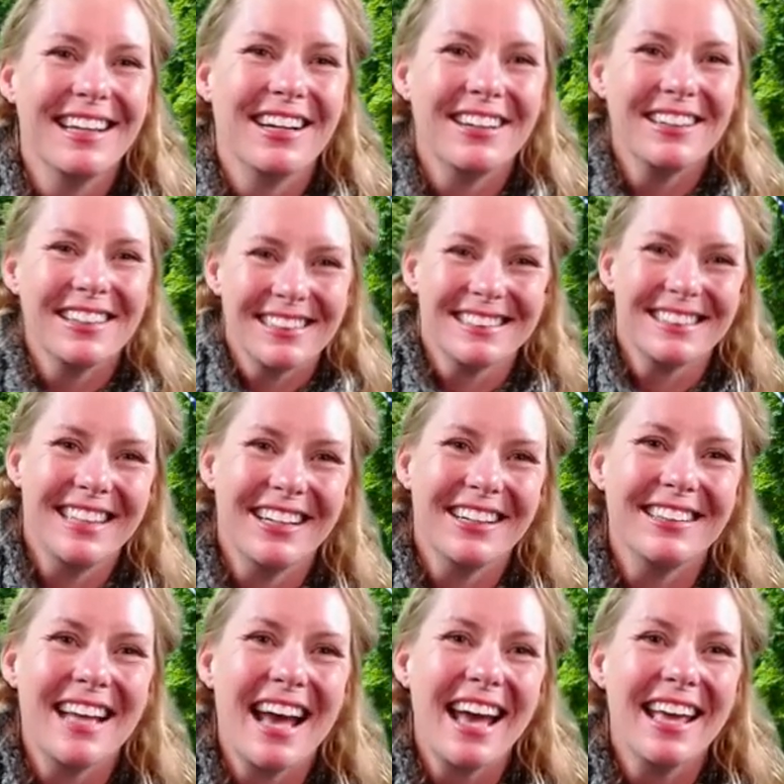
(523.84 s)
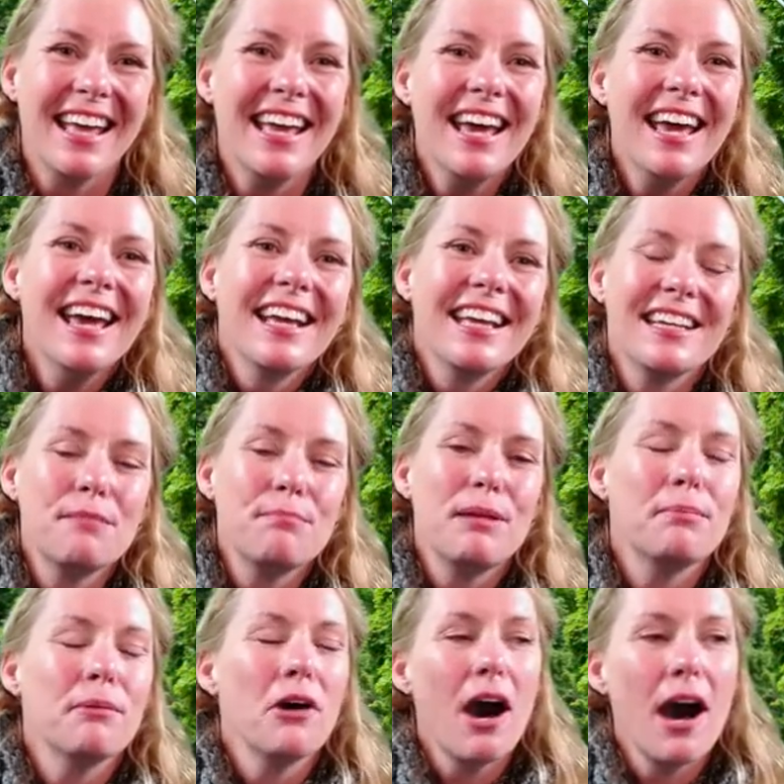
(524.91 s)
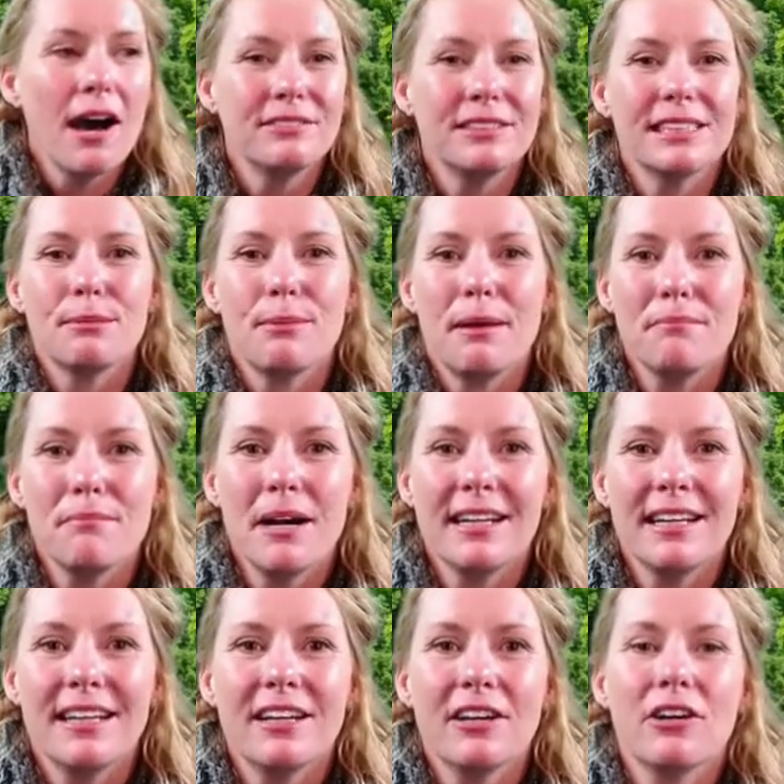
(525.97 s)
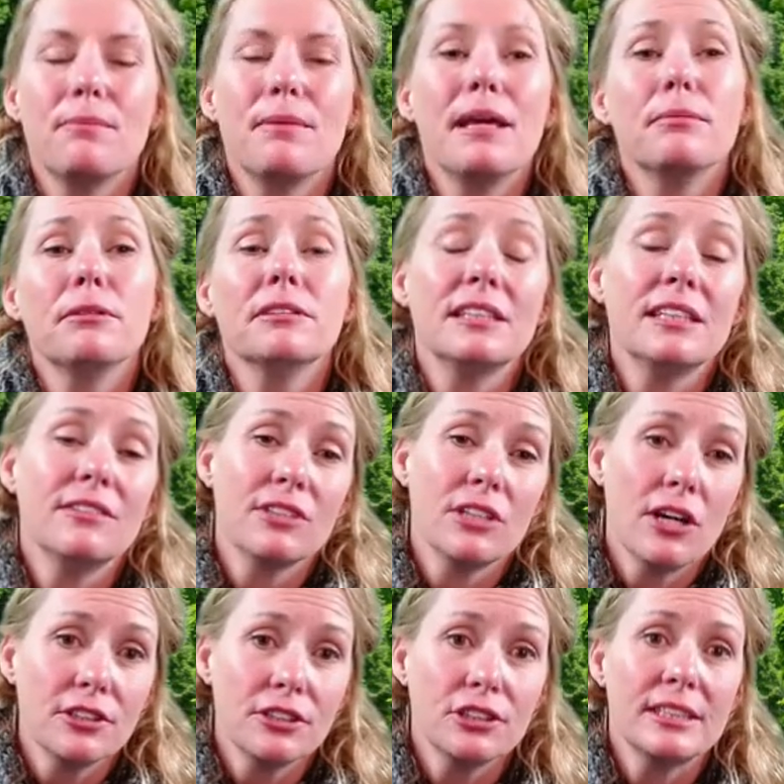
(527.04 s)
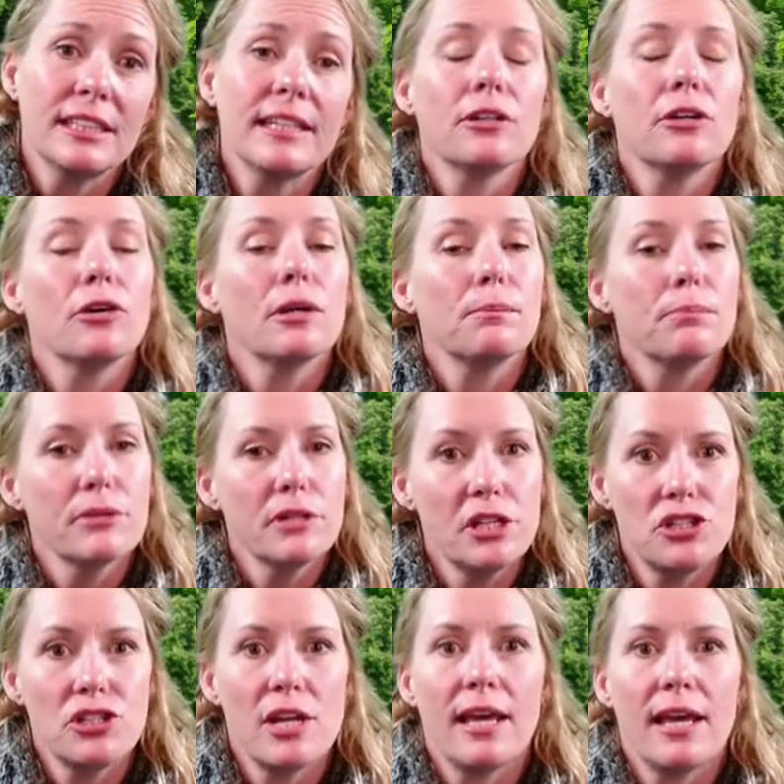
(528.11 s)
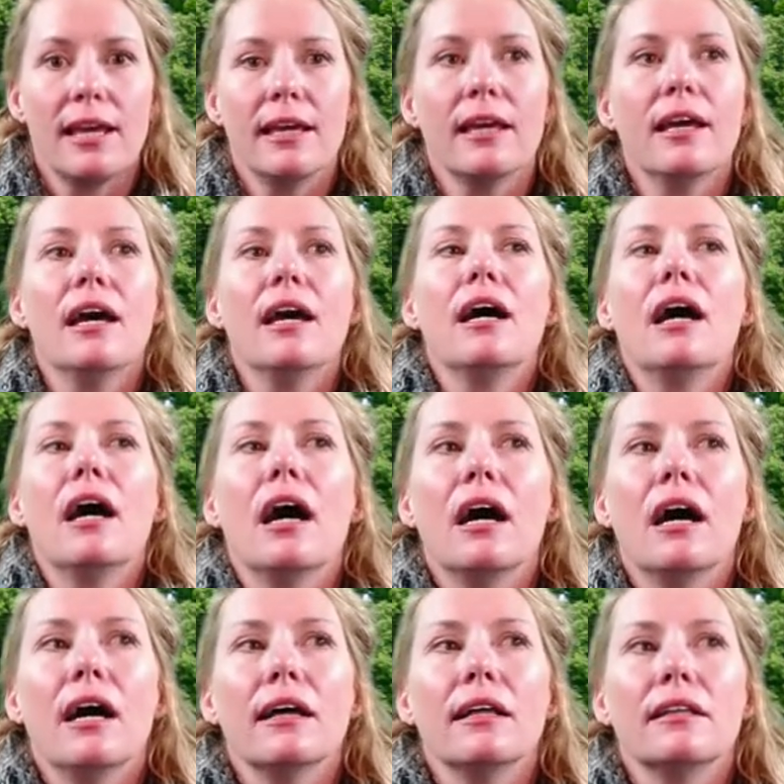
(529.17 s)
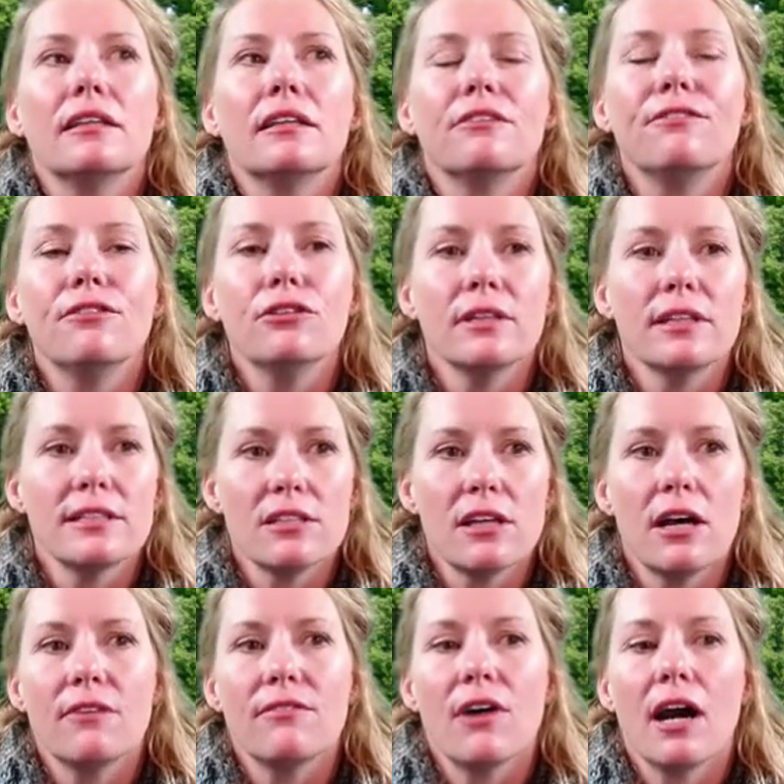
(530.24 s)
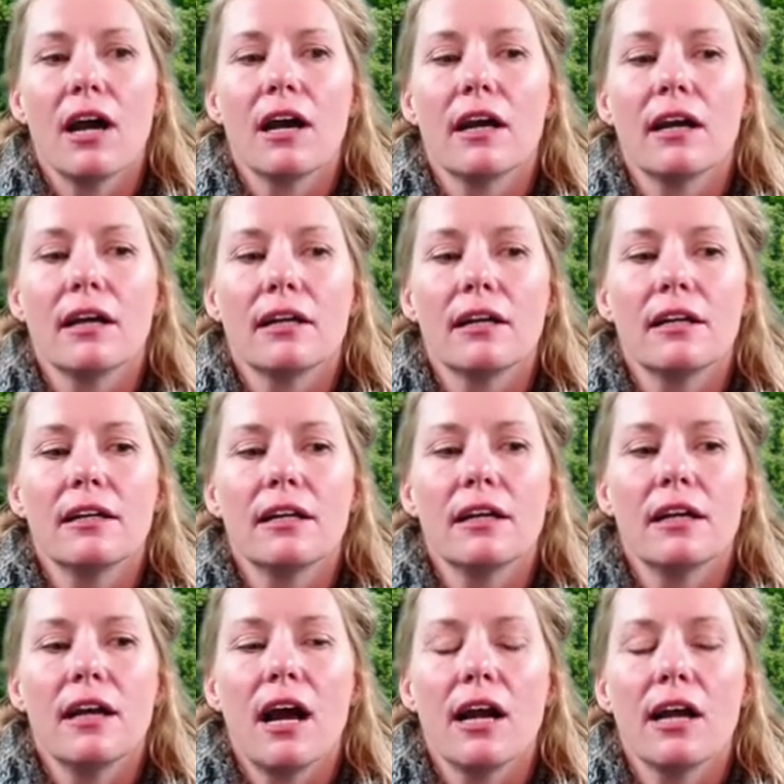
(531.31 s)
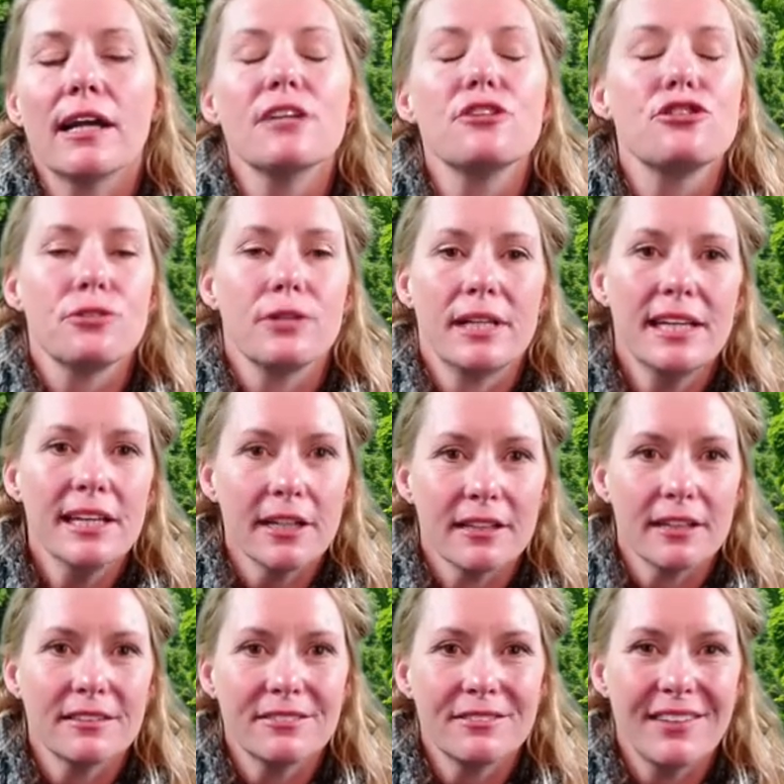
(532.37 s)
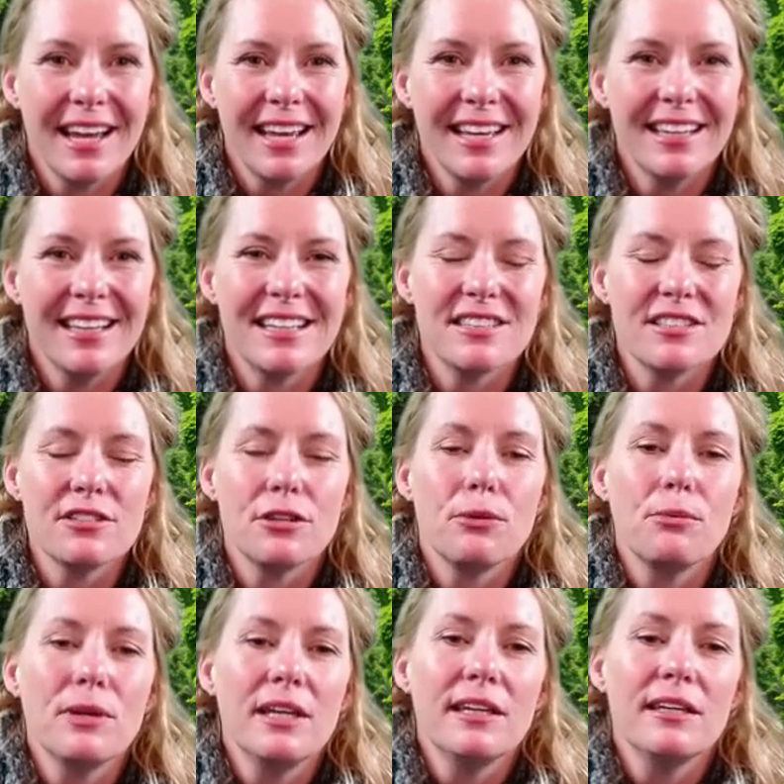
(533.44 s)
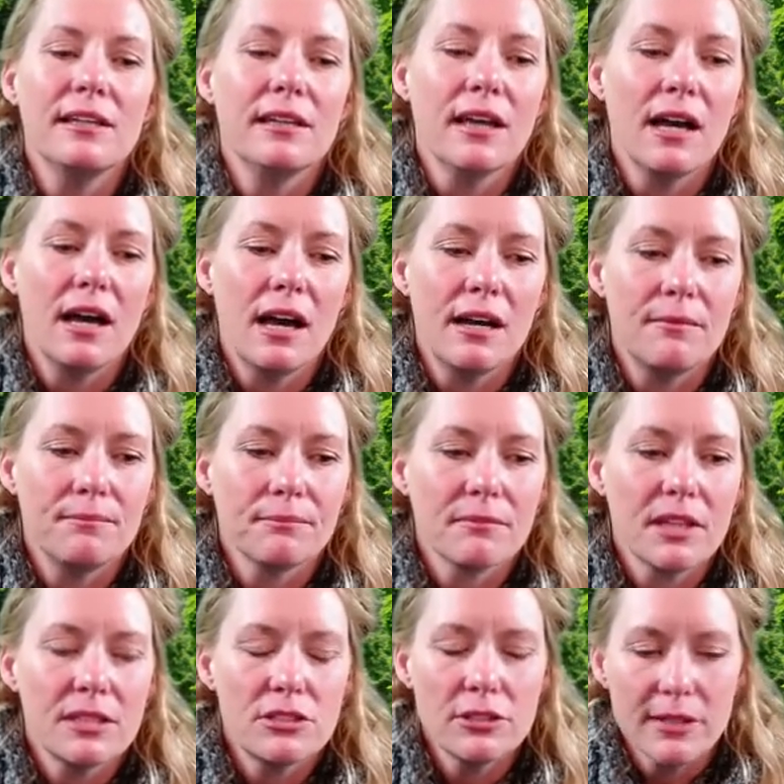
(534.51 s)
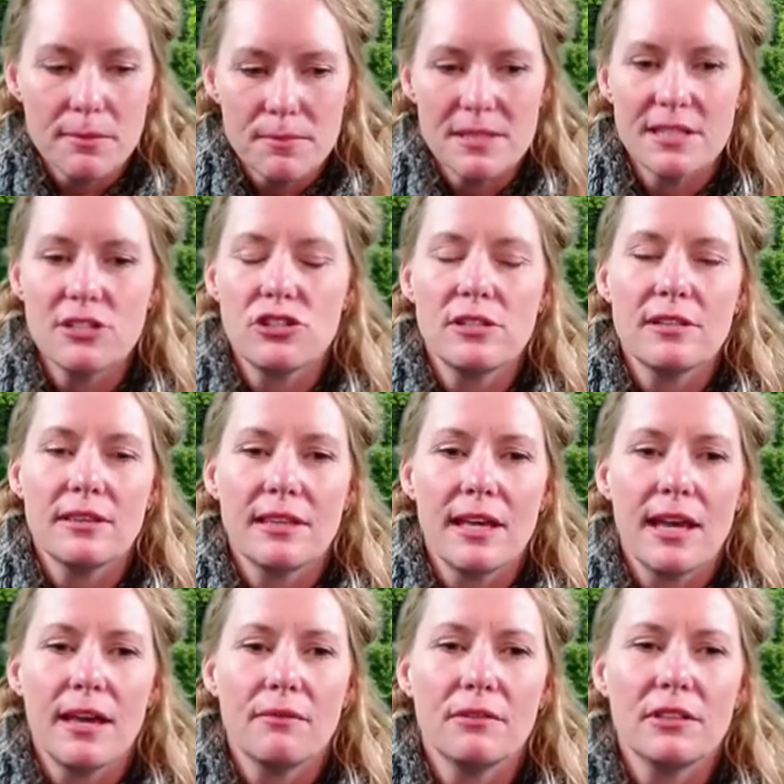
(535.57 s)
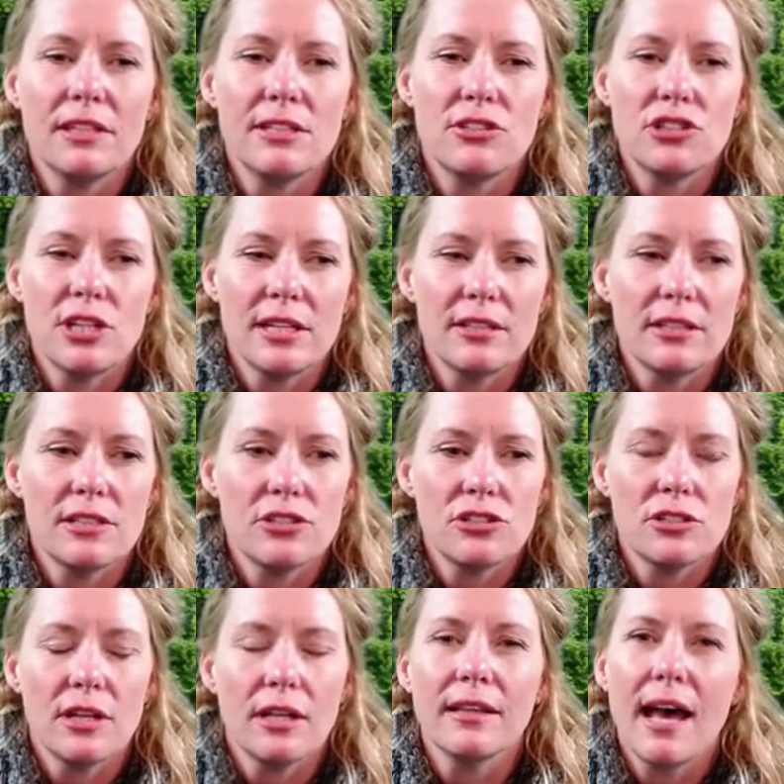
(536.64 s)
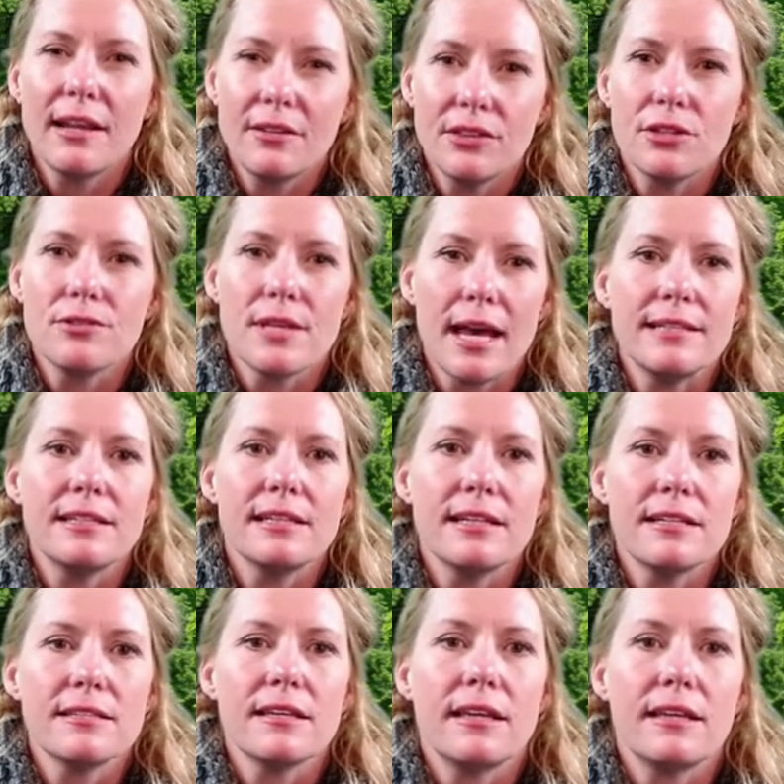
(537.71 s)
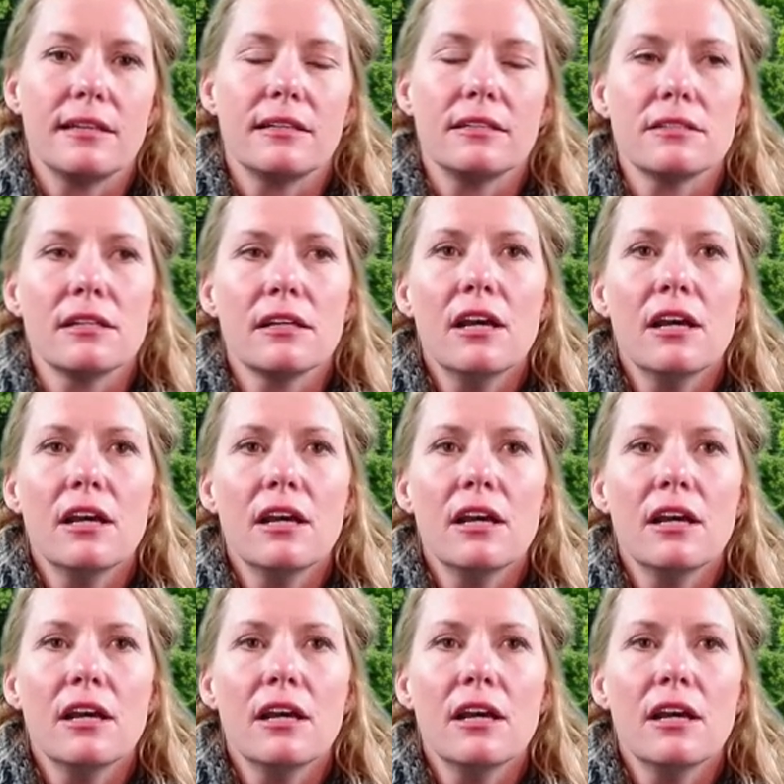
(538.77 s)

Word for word: Yes. you're, you're not getting people off to spend money or be able to even understand or appreciate uh, the fullness of our our history here, right? And so we um, took a position that really challenged a lot of those ideas and